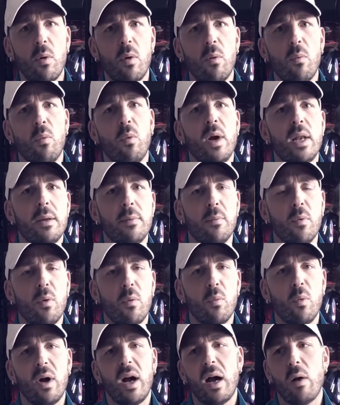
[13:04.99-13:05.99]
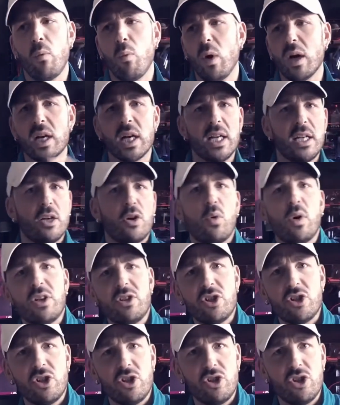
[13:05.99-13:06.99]
What kind of
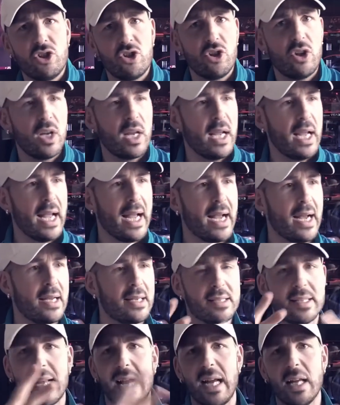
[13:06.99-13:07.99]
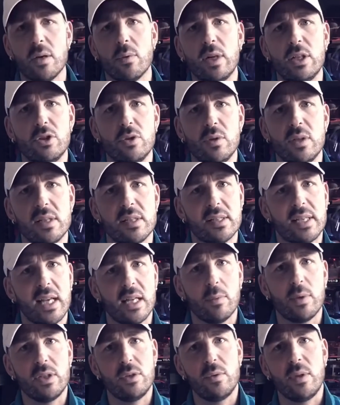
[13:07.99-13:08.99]
questions should I ask? How do I do this? How
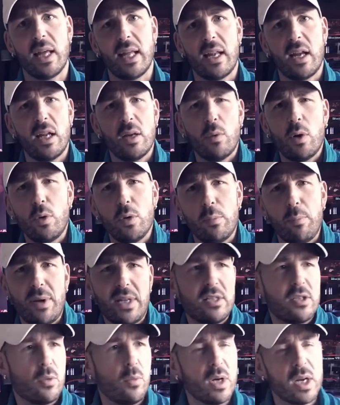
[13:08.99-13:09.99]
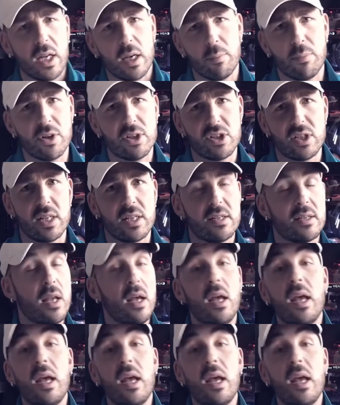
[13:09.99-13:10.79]
do I do that? How do I hold a pencil? What kind of brush settings?